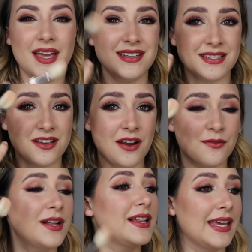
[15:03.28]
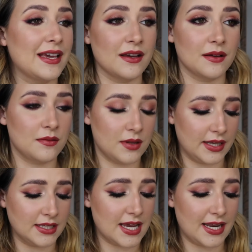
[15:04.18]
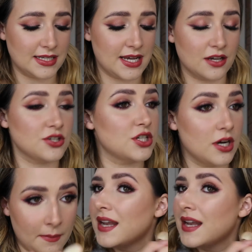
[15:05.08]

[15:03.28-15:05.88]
it doesn't kind of cling to any texture.